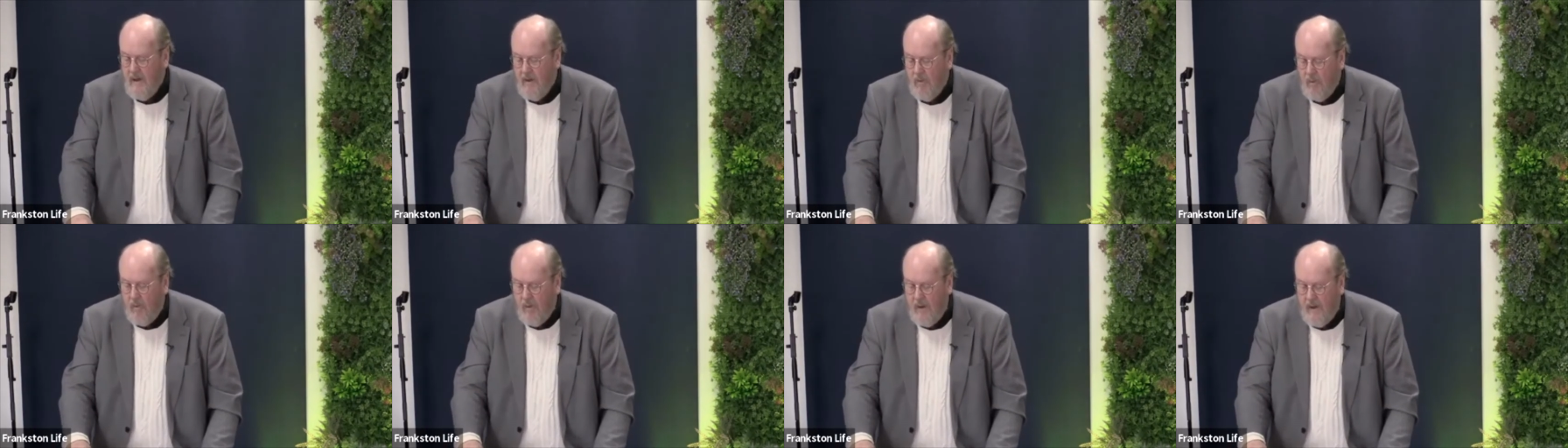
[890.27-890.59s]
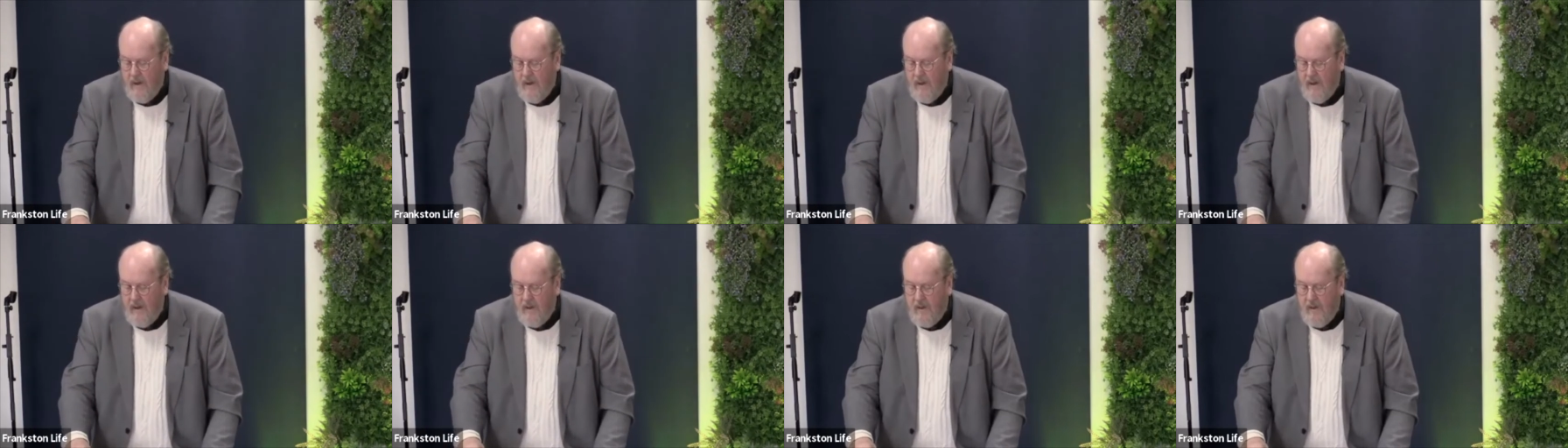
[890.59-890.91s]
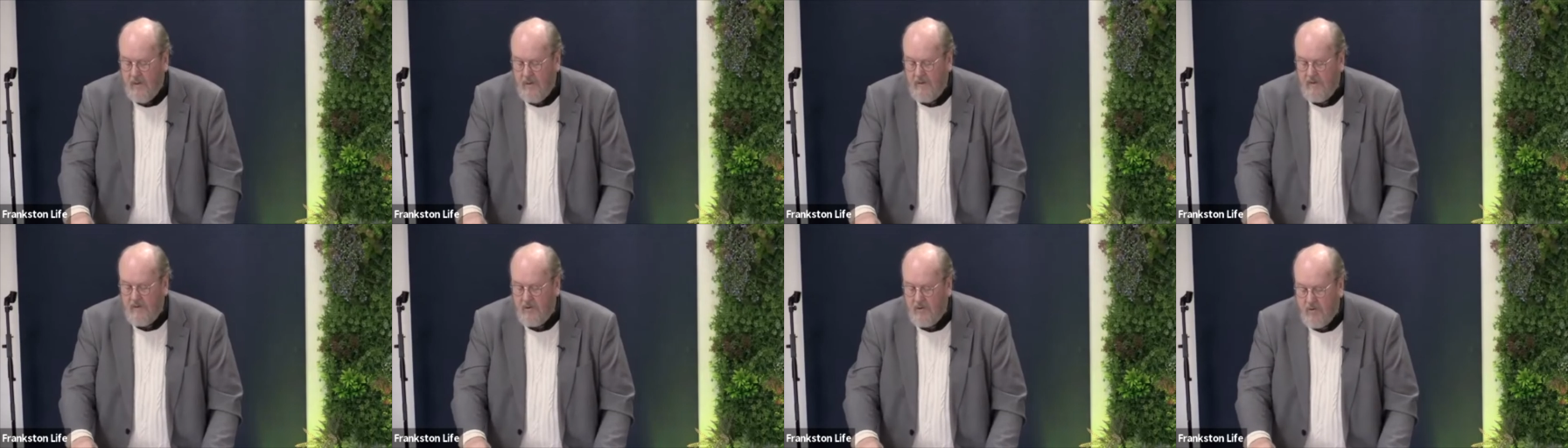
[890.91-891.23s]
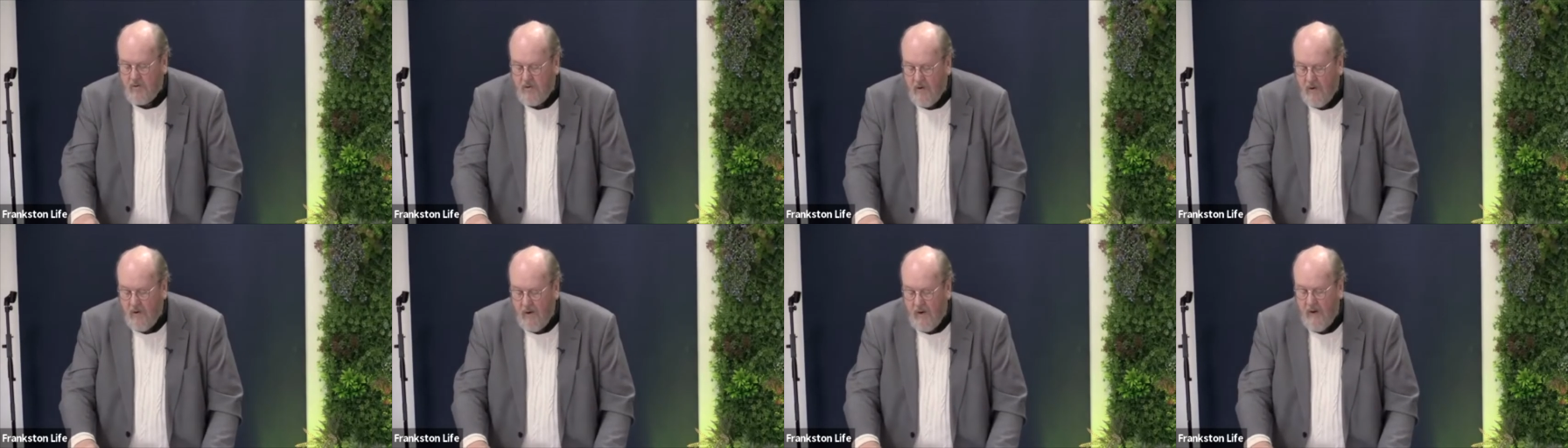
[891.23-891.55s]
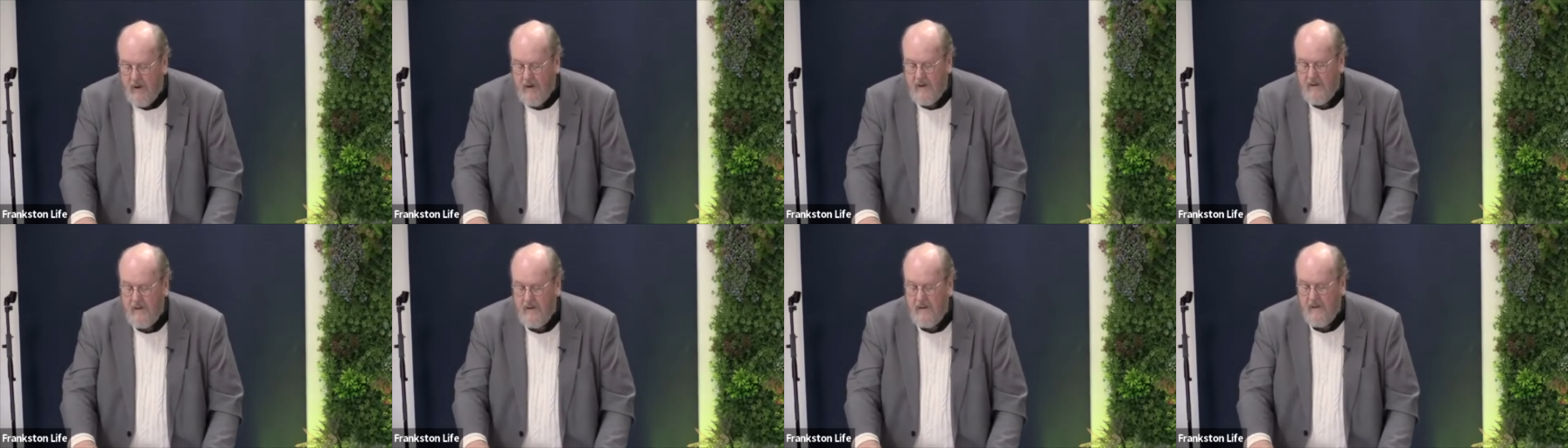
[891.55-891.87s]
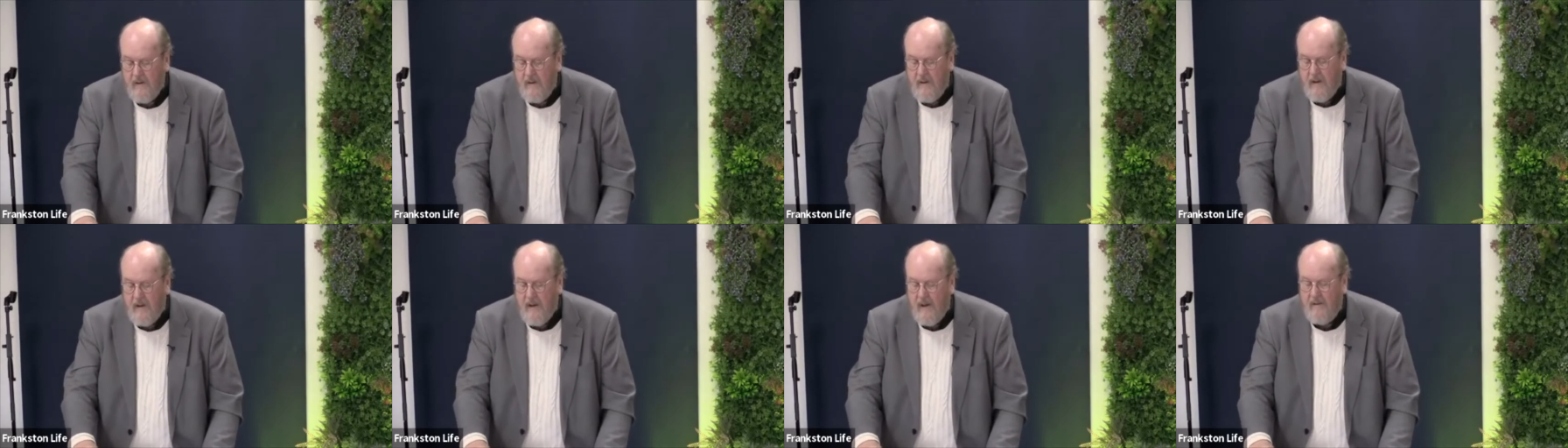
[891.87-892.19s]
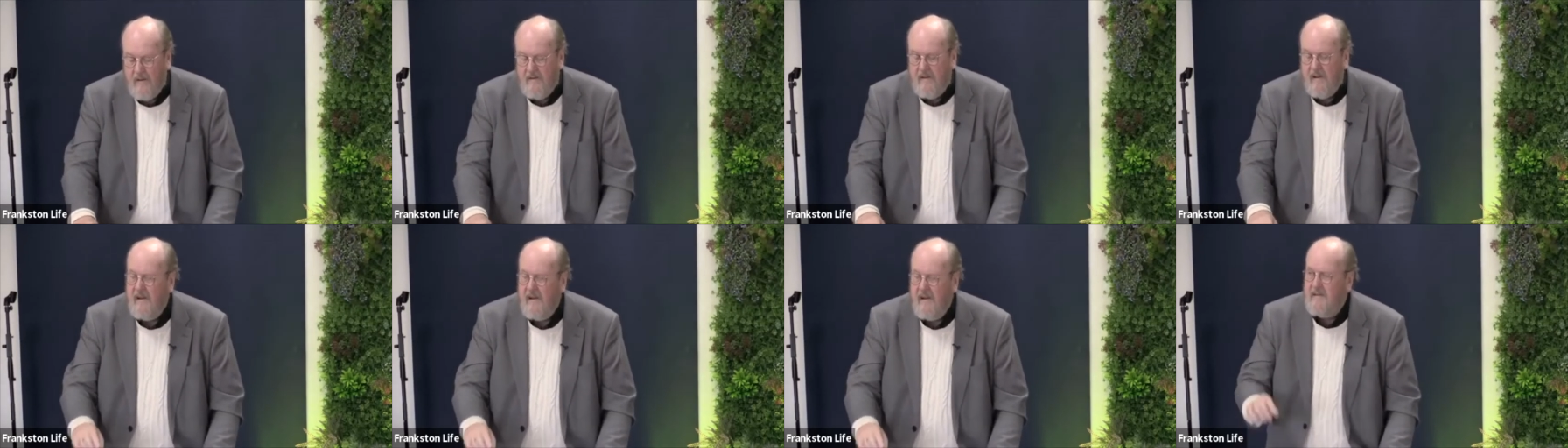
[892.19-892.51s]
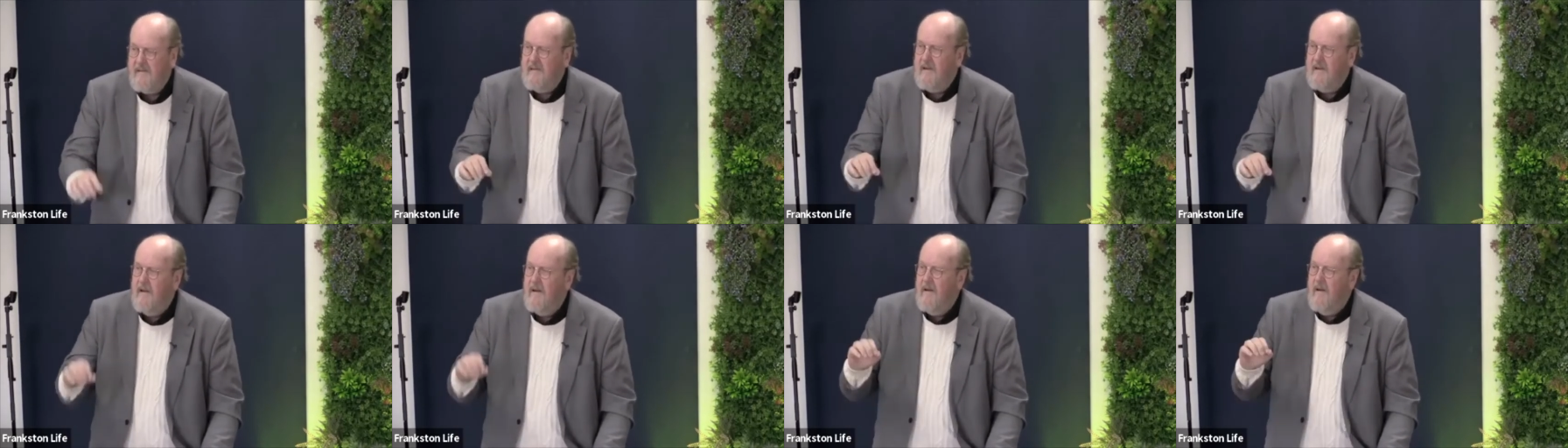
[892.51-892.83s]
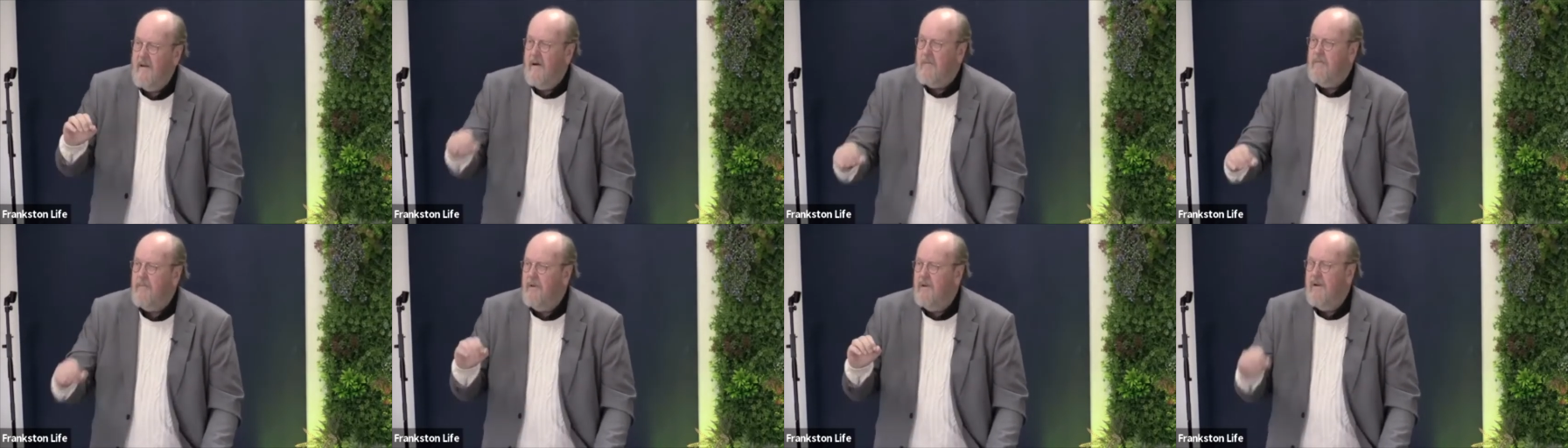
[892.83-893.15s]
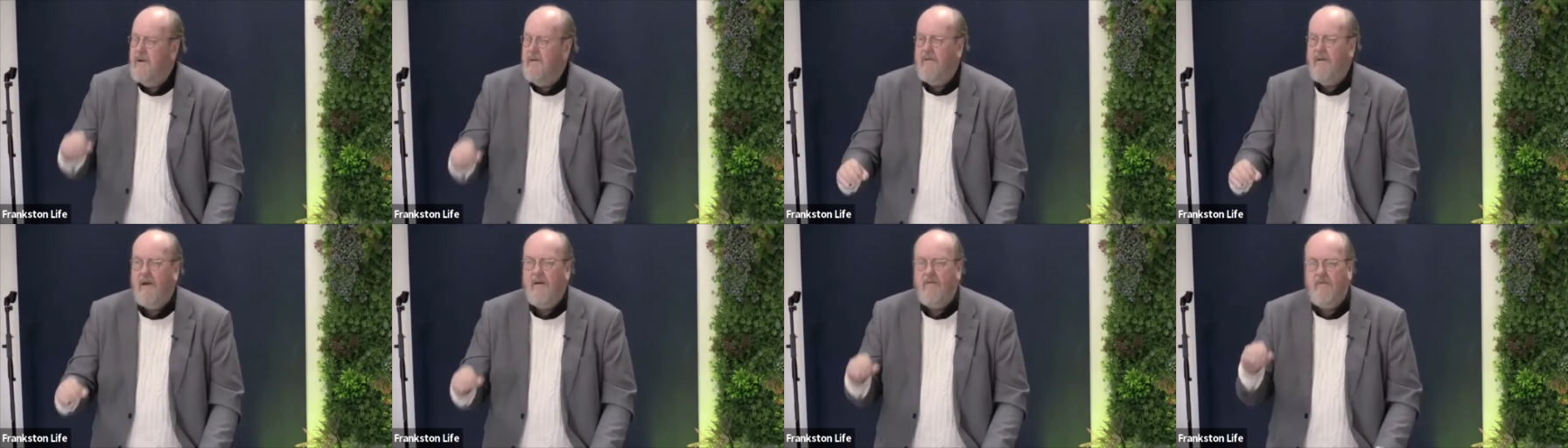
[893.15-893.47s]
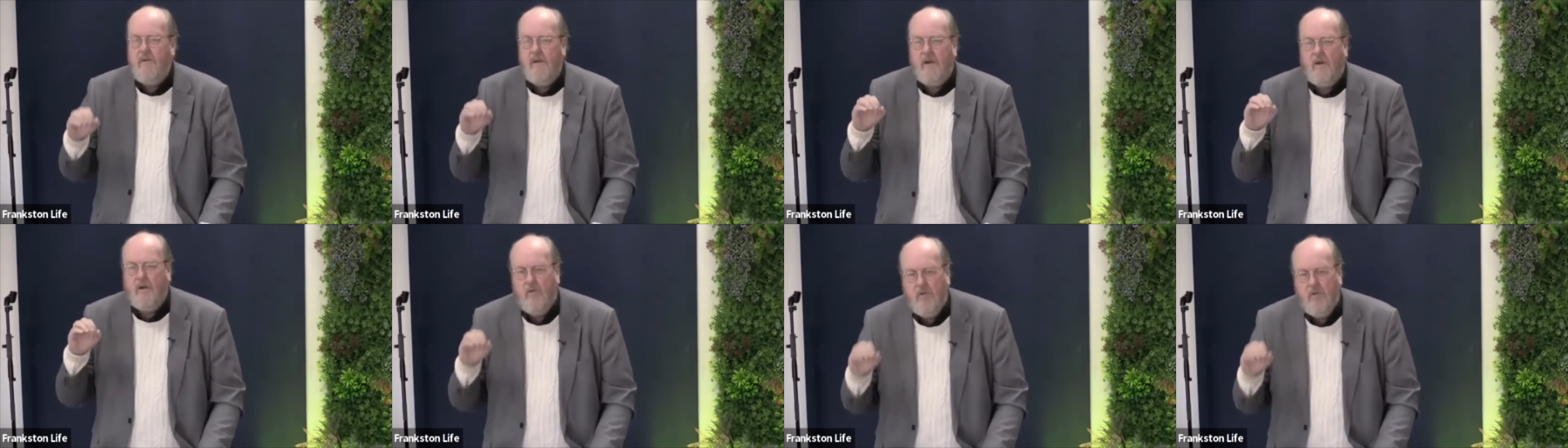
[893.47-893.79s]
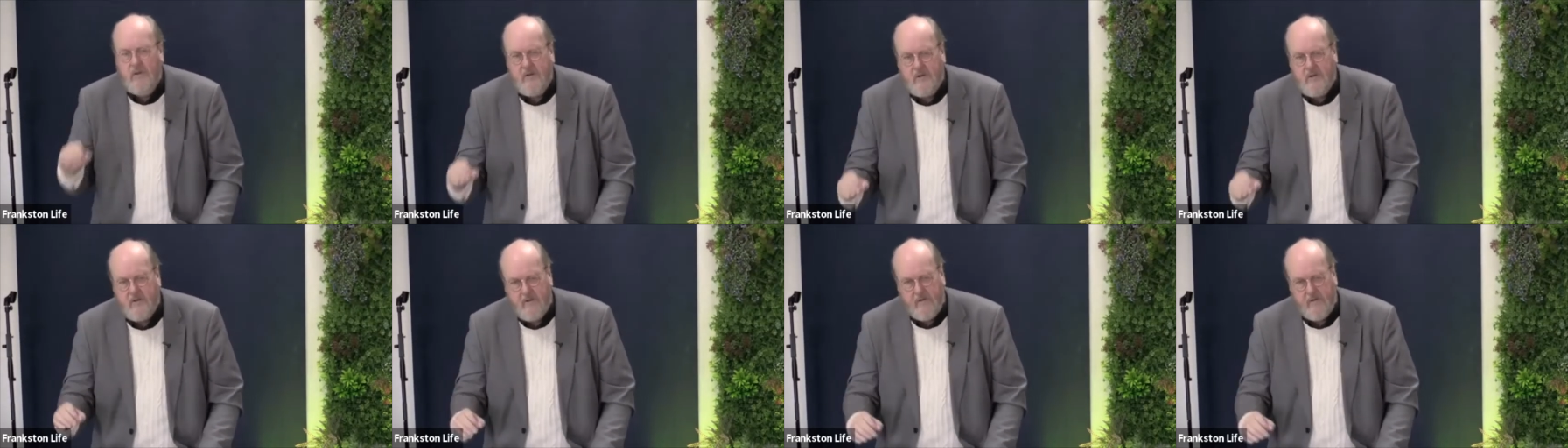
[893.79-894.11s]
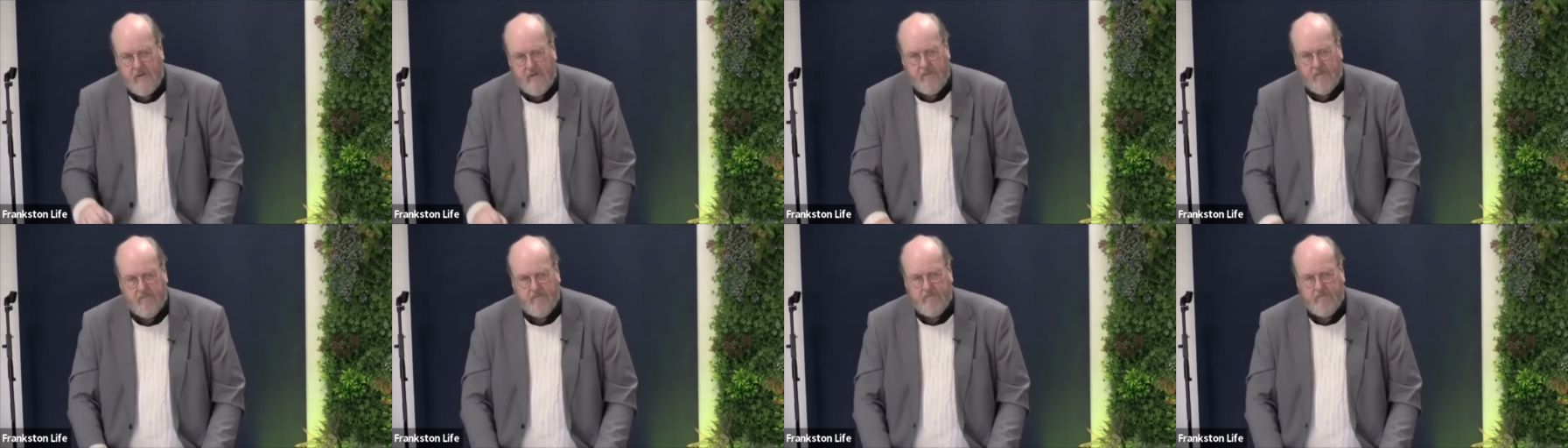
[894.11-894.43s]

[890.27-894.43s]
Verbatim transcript: where he was tried and tested. And I believe every Christian